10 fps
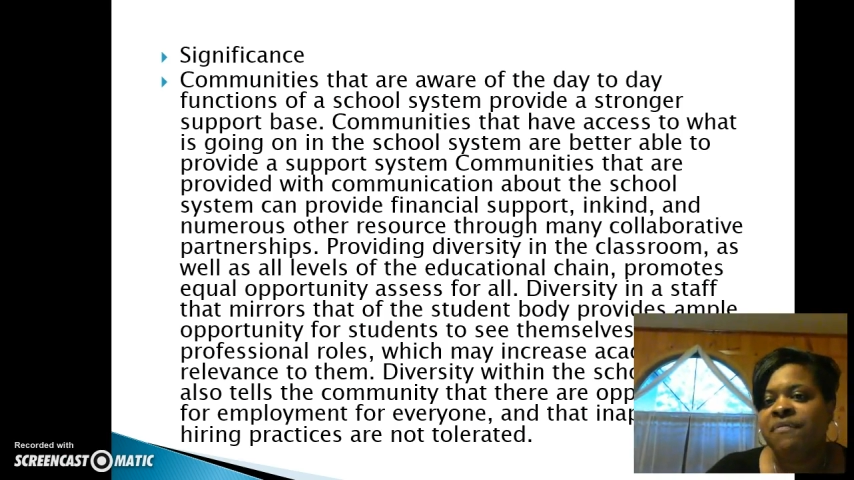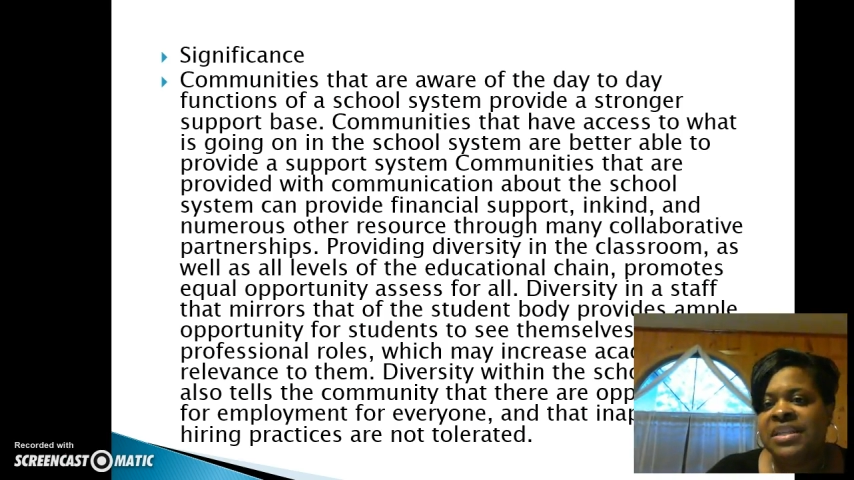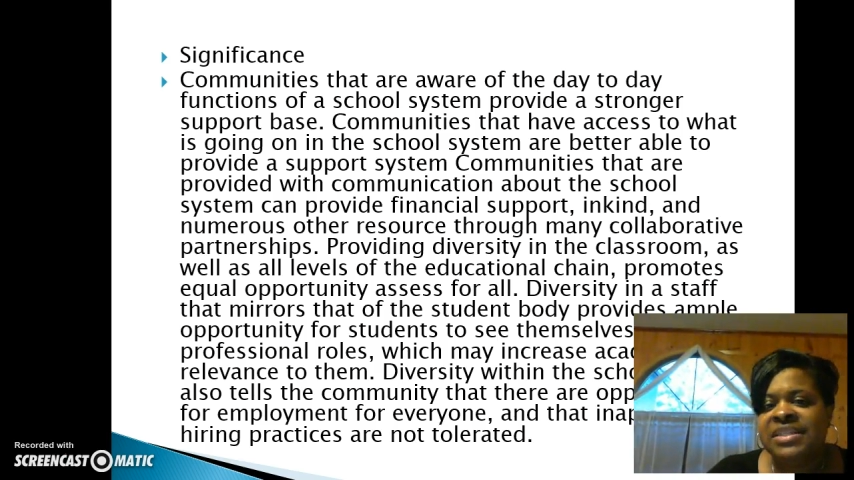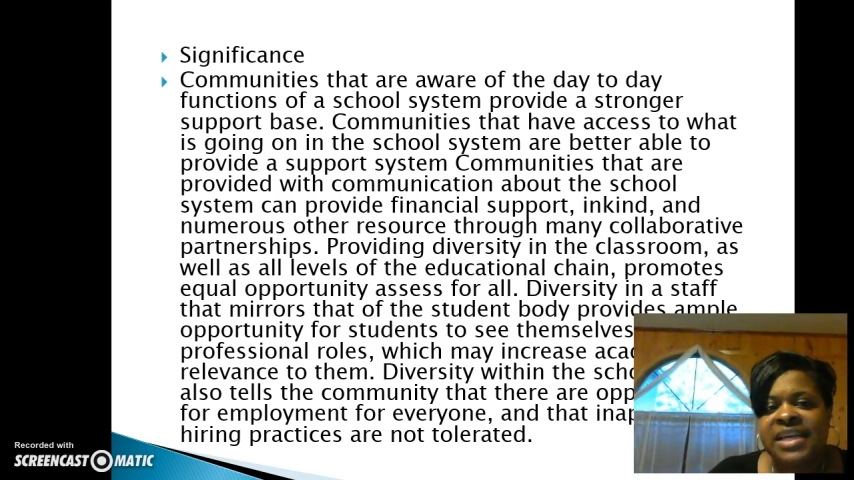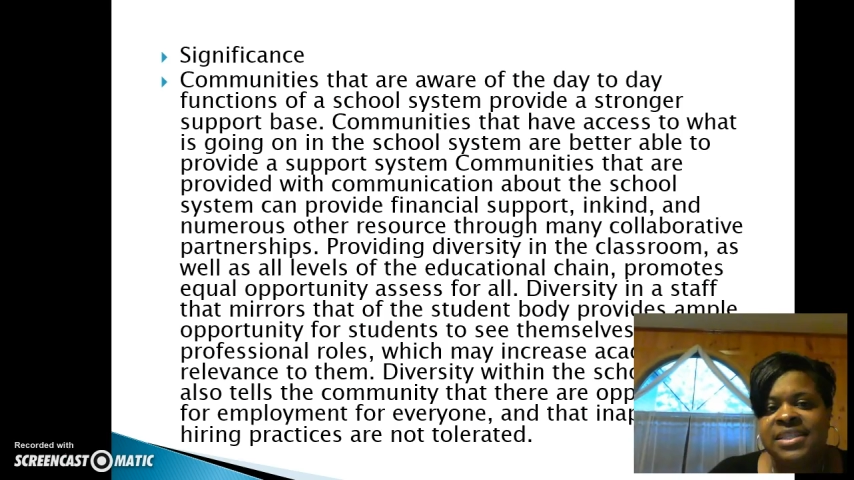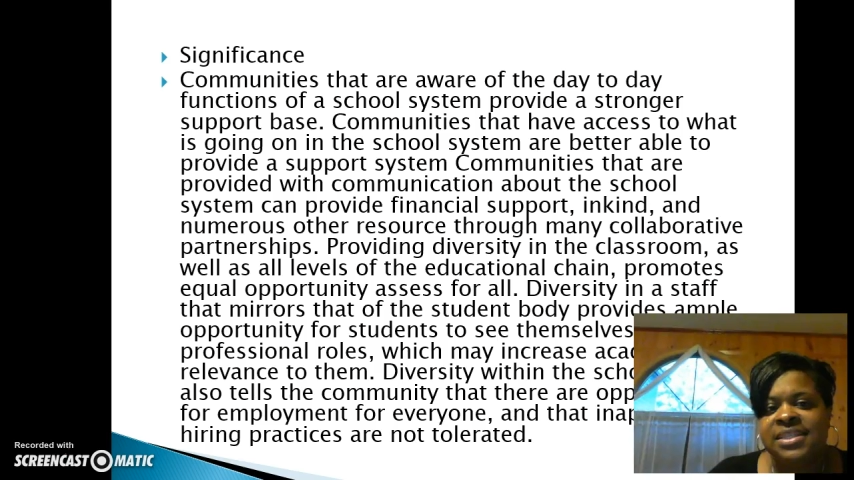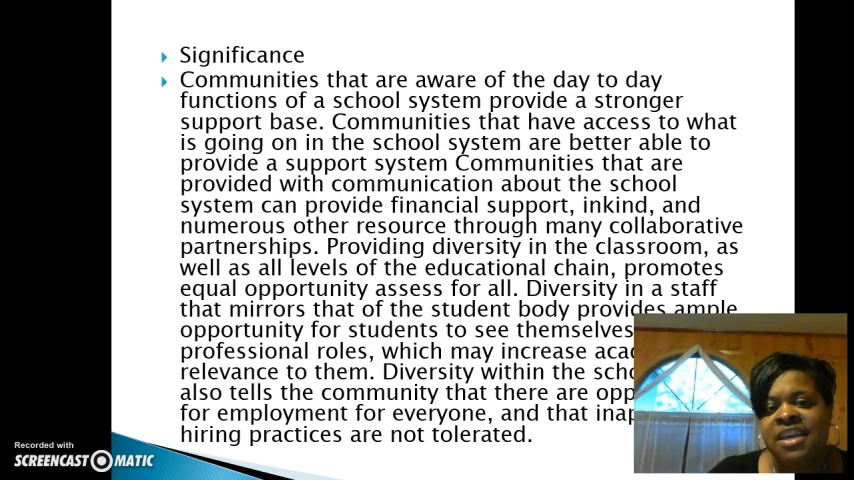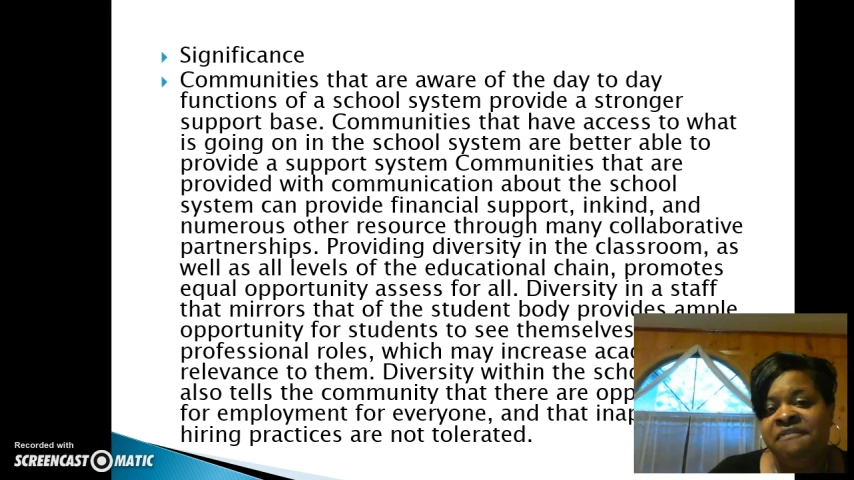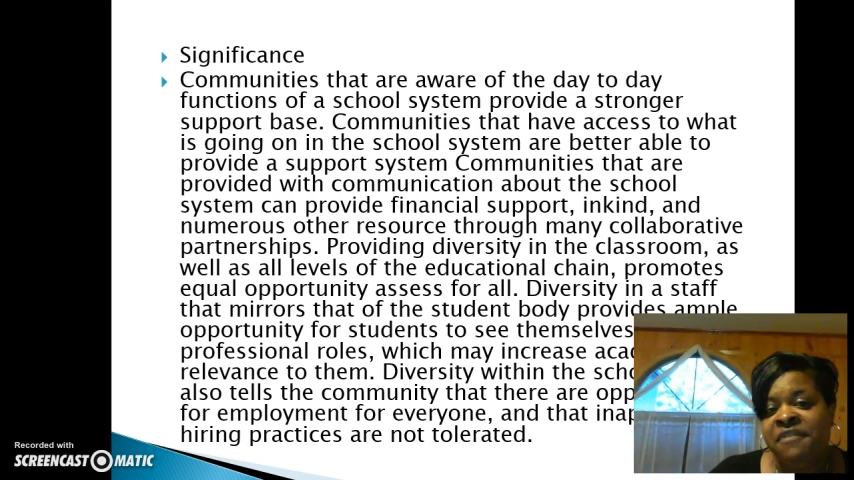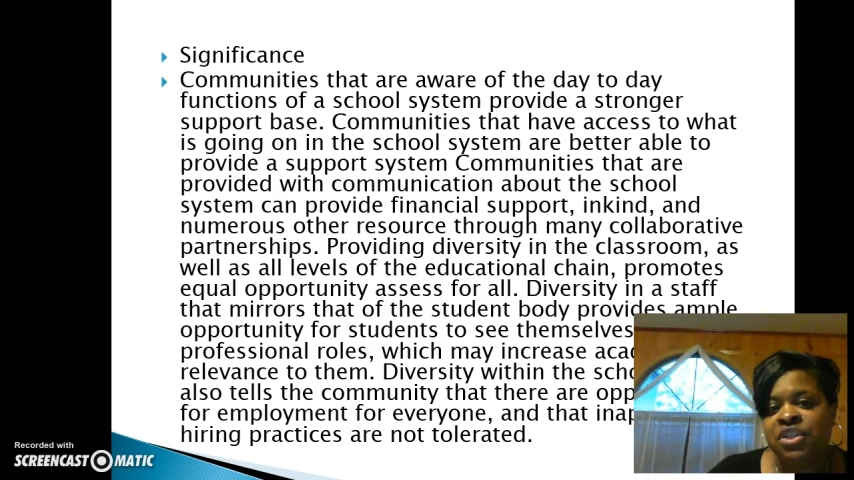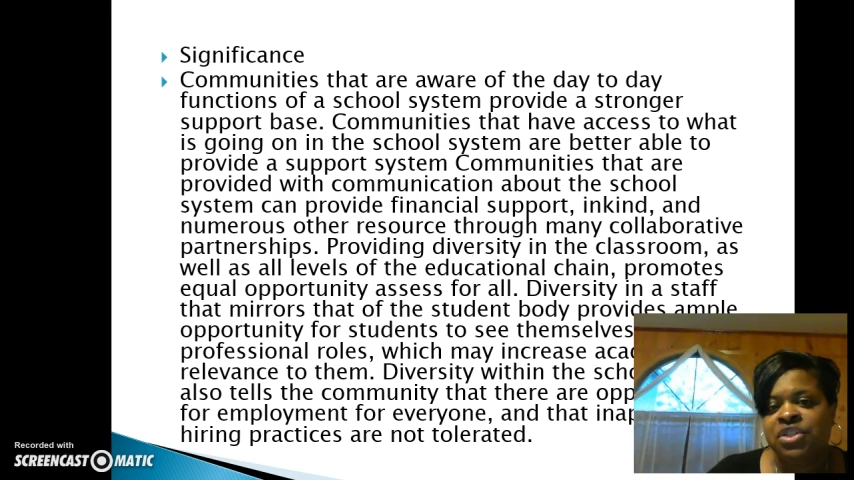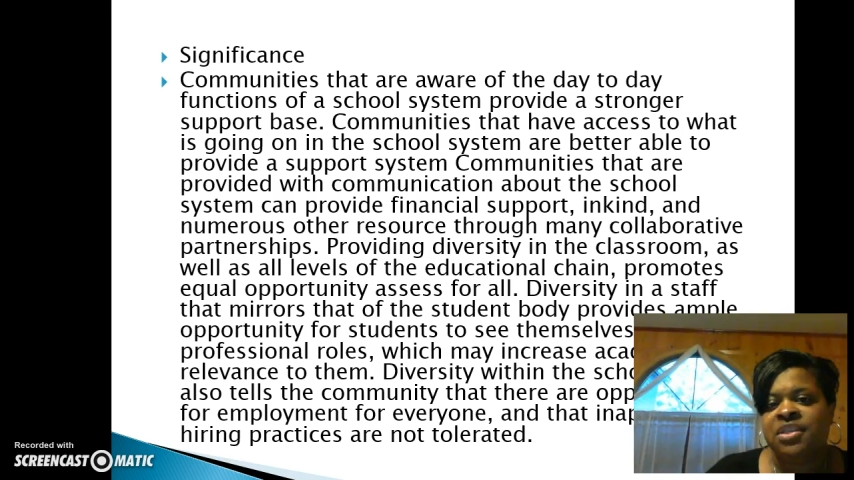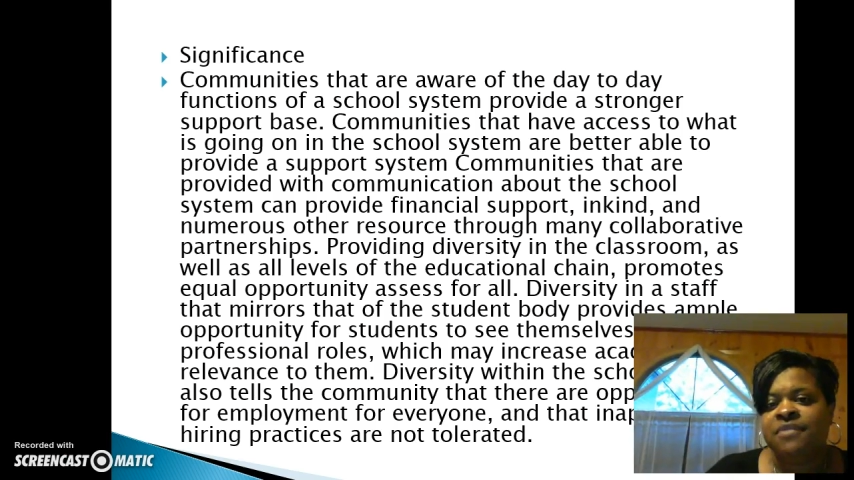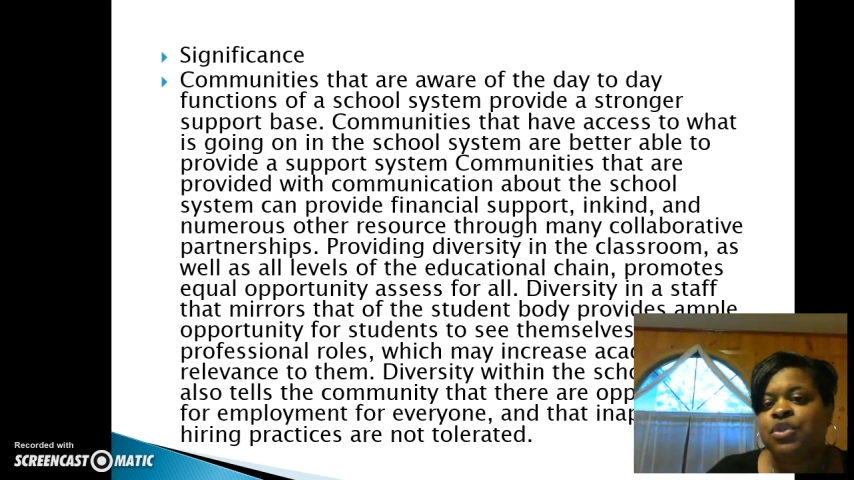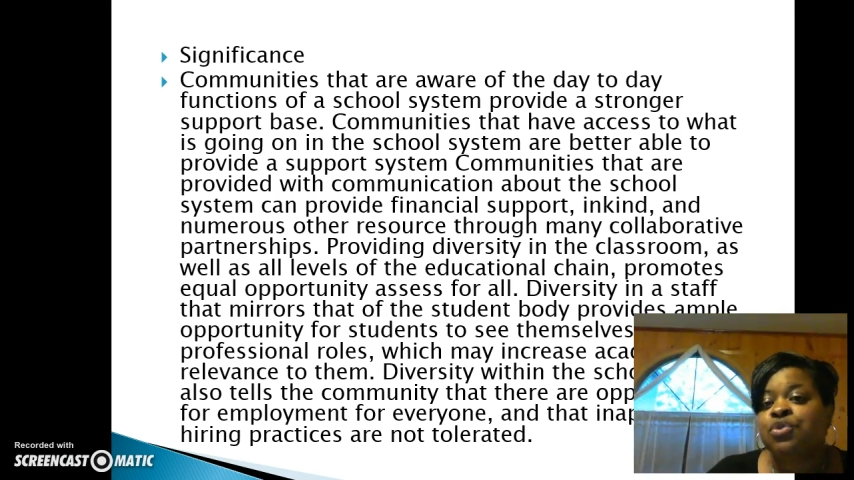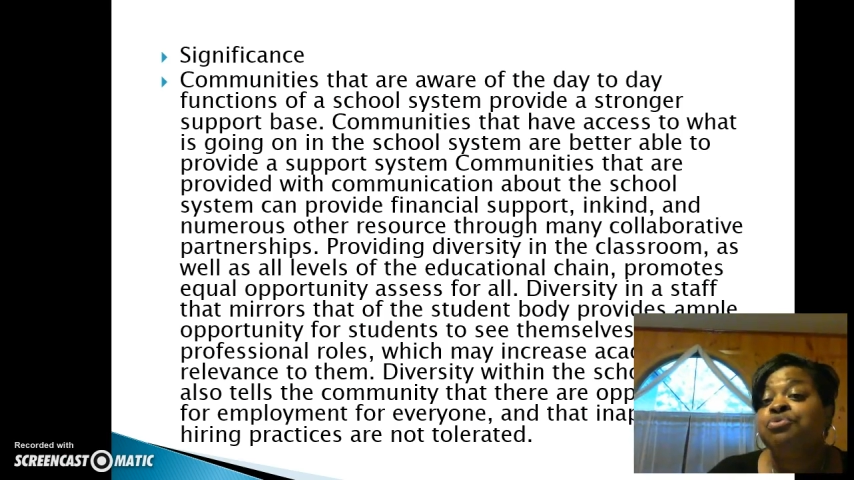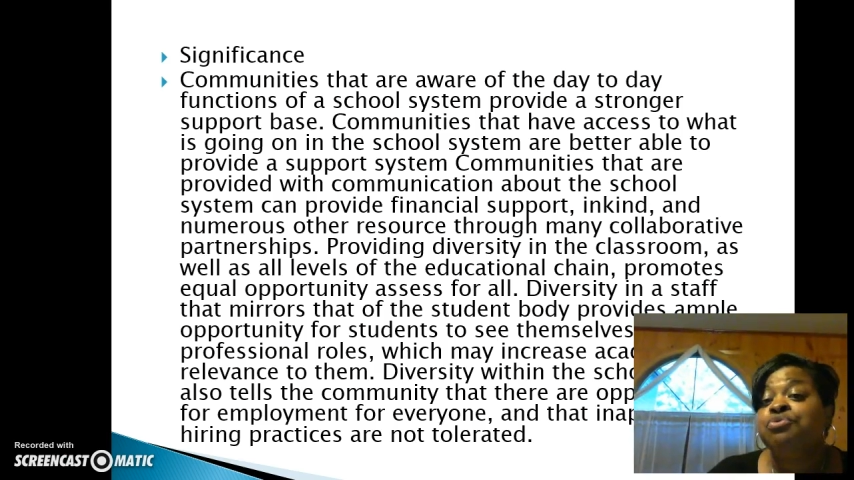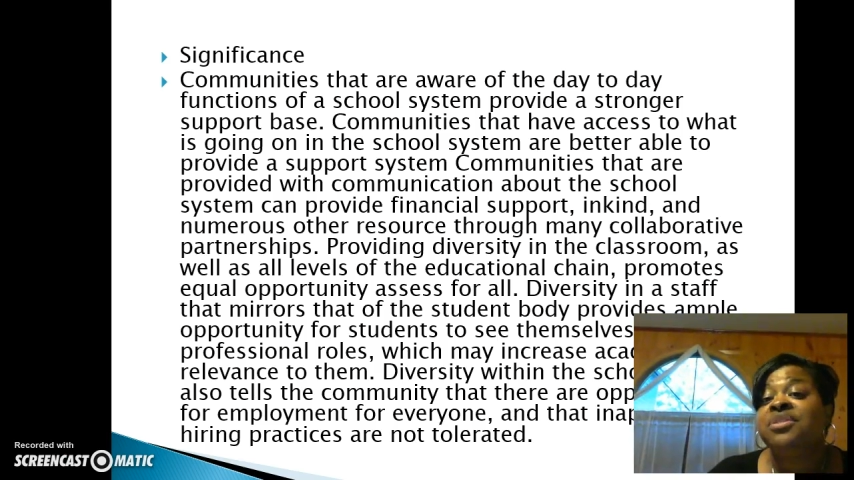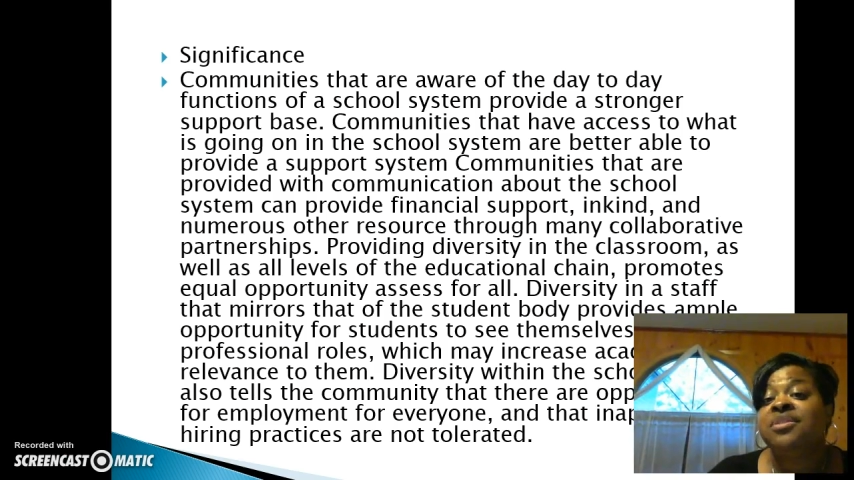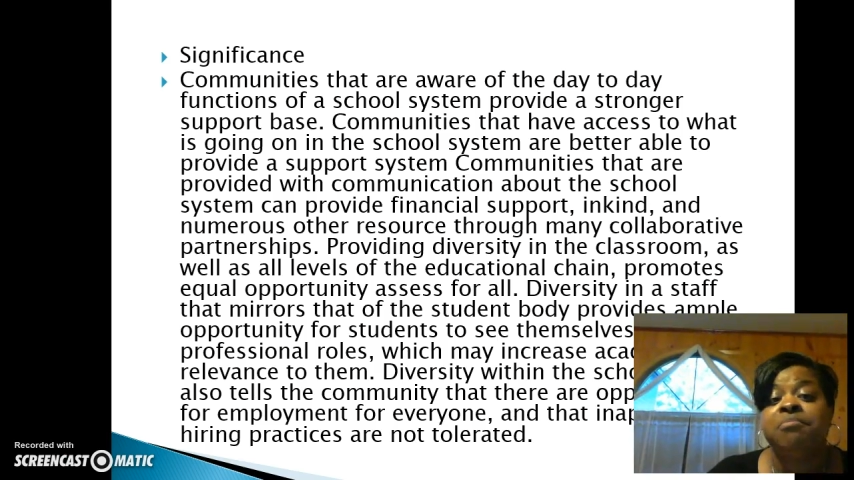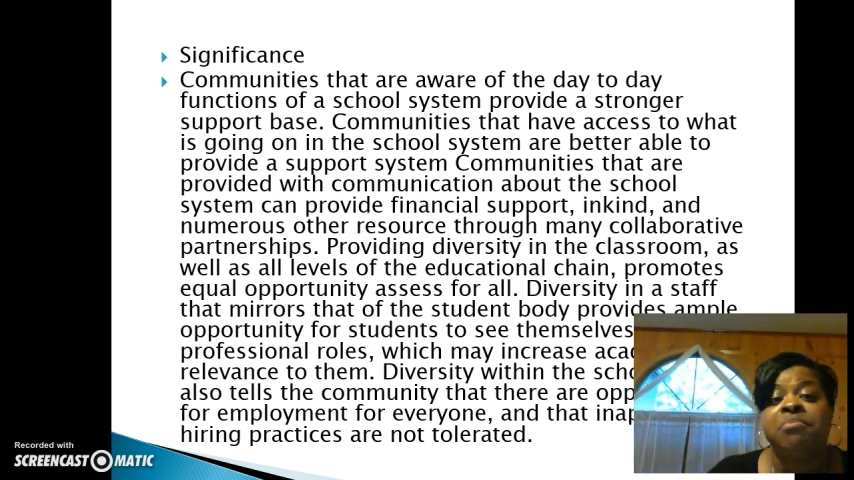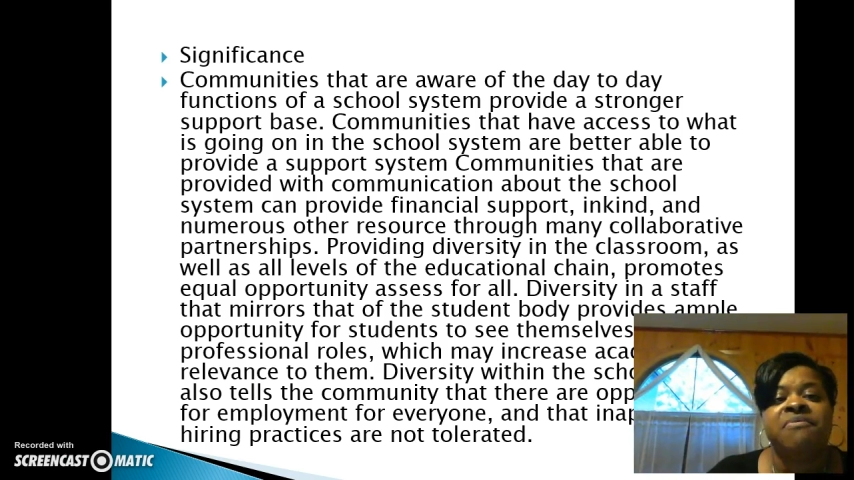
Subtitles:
of the day-to-day functions of the school system